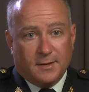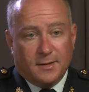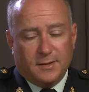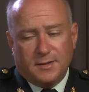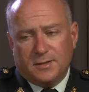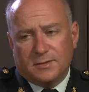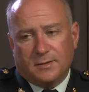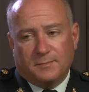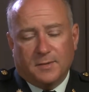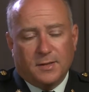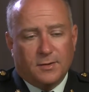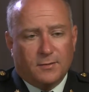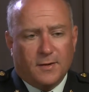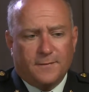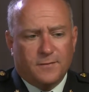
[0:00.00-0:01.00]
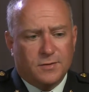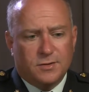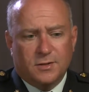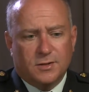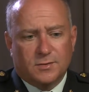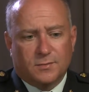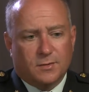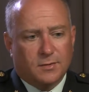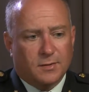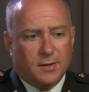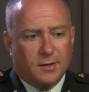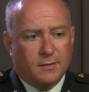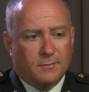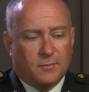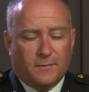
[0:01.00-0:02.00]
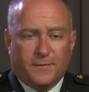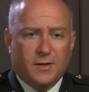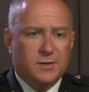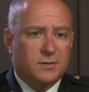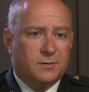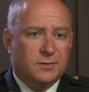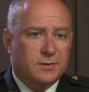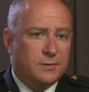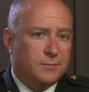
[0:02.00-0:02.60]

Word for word: And the refugees were like professionals.